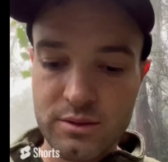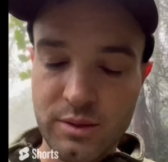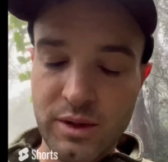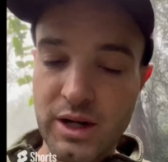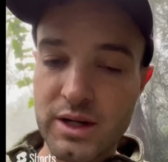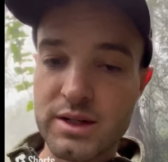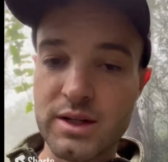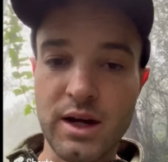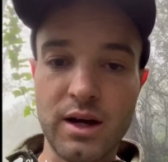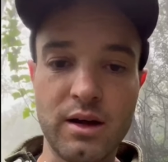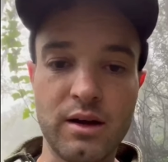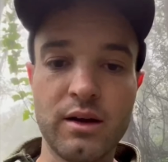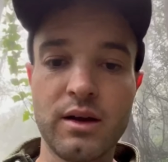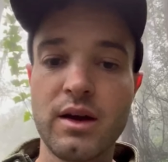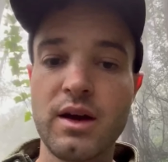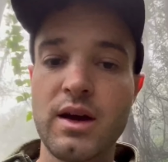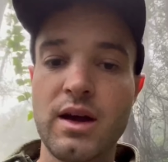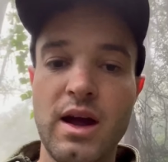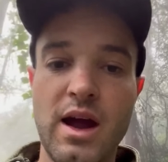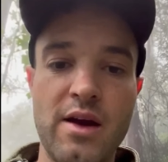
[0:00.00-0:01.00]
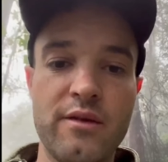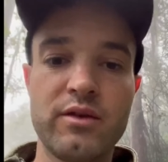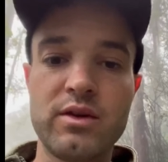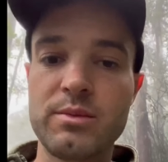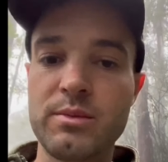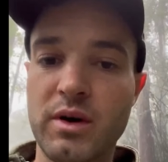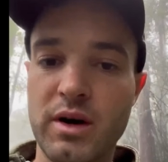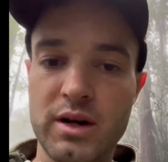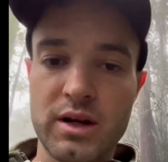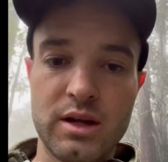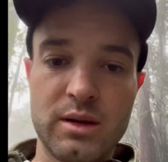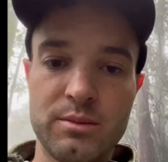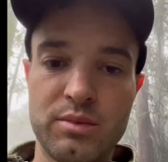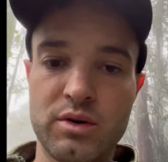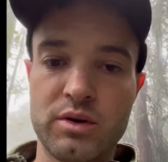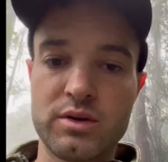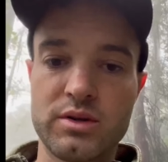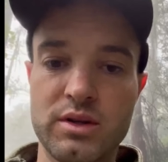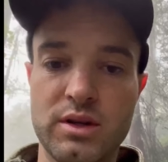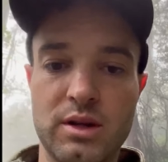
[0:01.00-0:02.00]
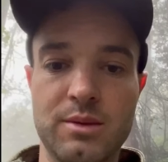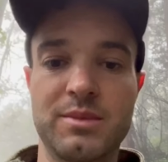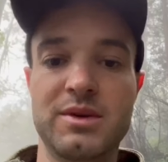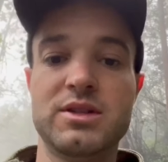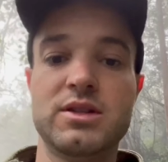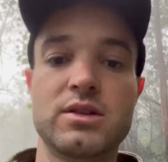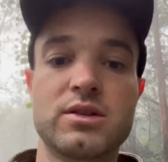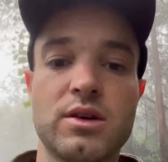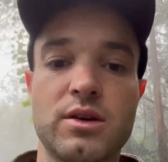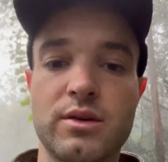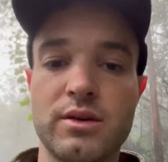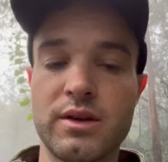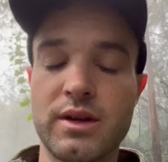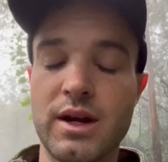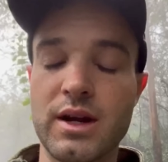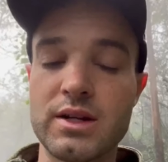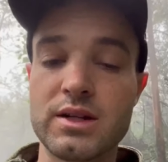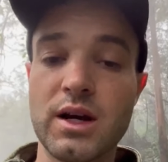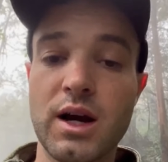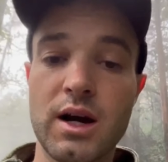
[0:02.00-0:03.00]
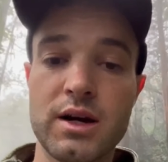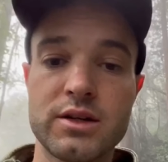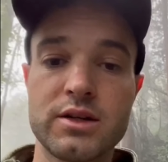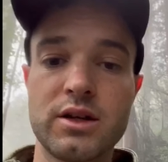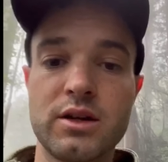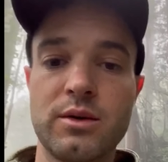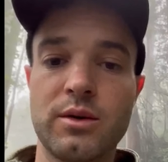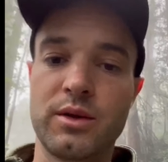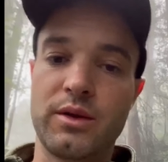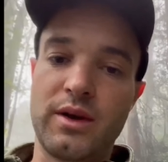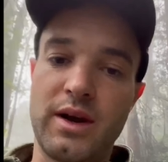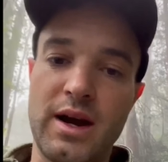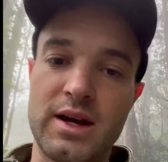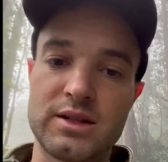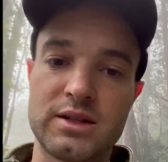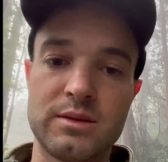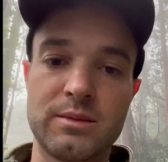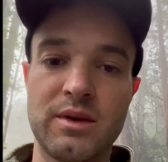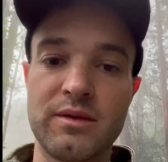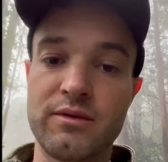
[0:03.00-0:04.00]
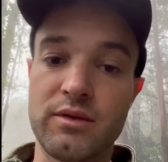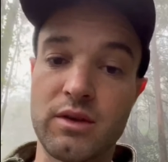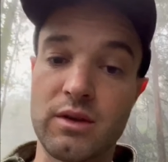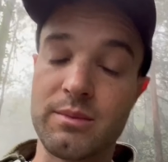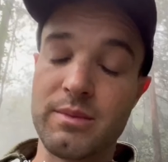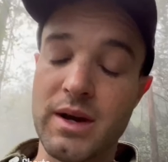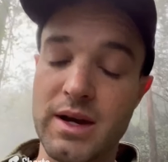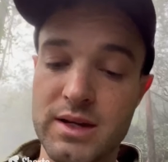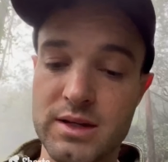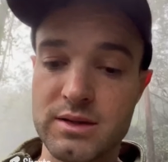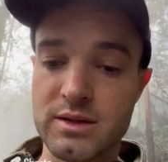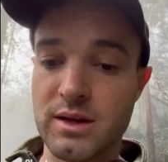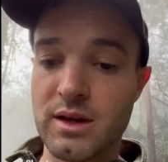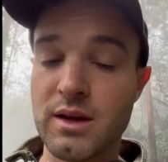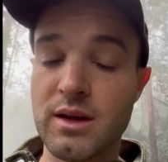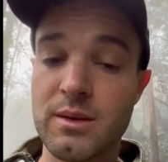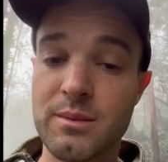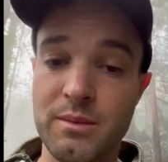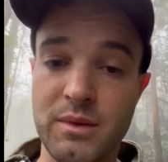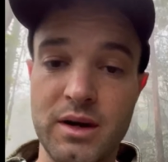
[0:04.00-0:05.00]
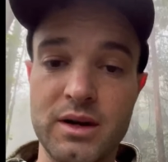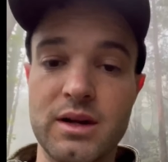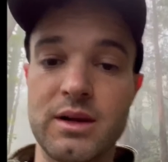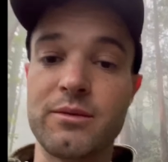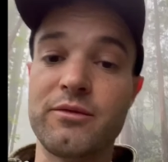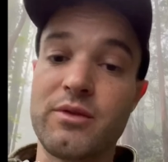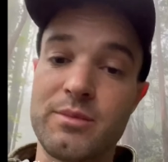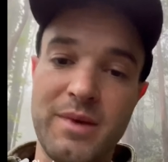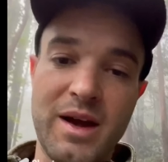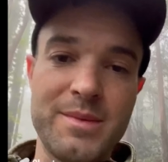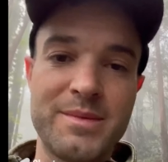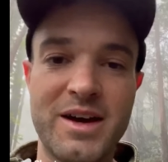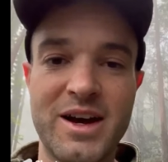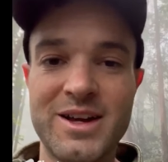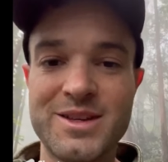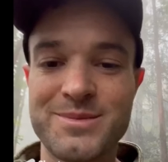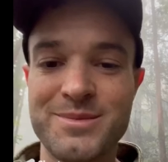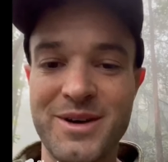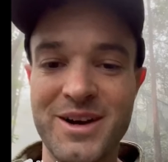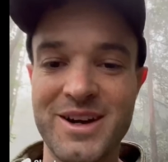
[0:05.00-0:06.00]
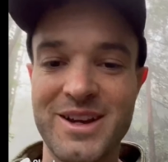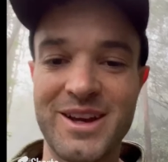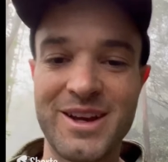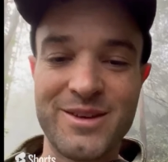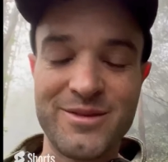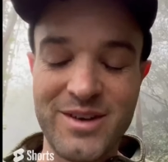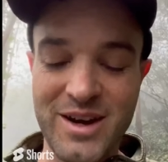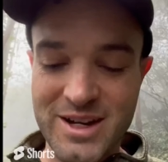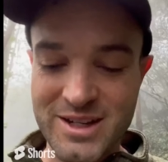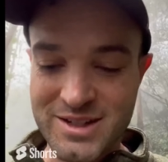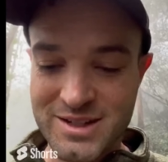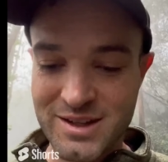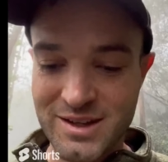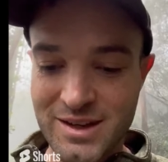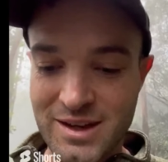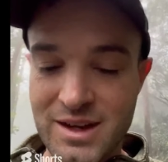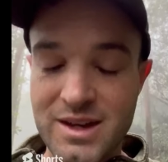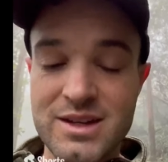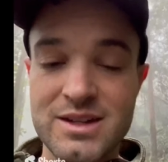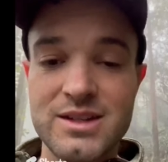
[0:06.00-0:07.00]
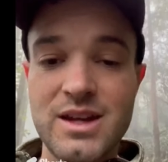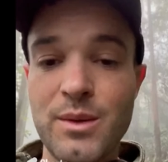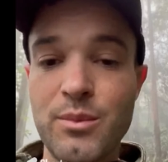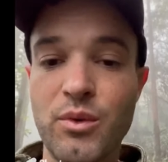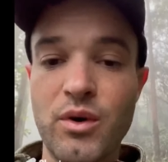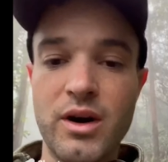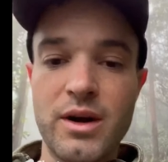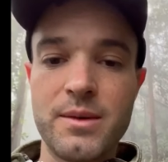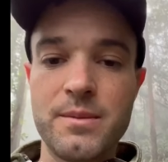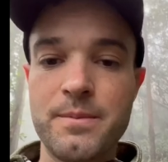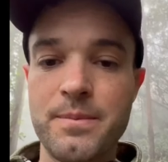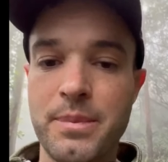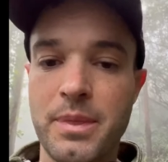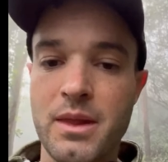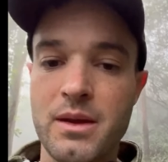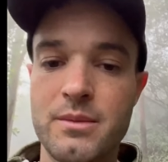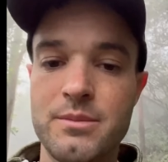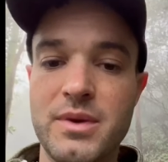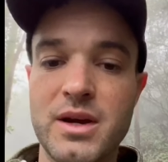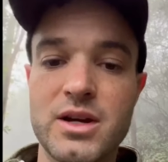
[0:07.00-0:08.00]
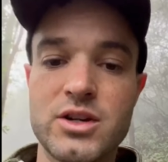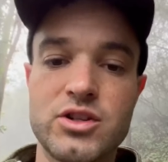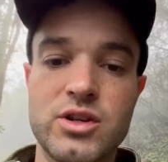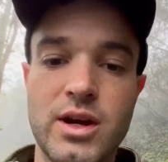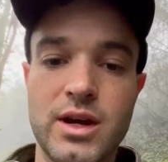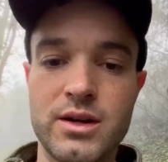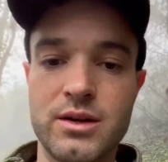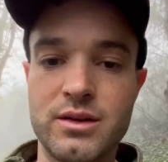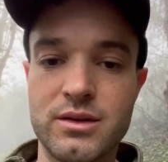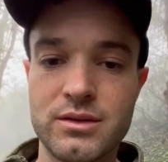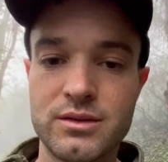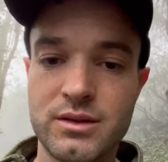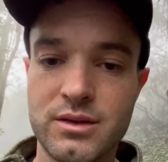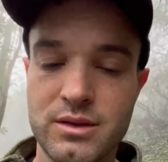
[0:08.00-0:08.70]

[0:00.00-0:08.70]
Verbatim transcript: is what I tell every marketing person and business owner that I talk to when they're asking me for their best marketing, for my best marketing advice. Step one, pick a channel.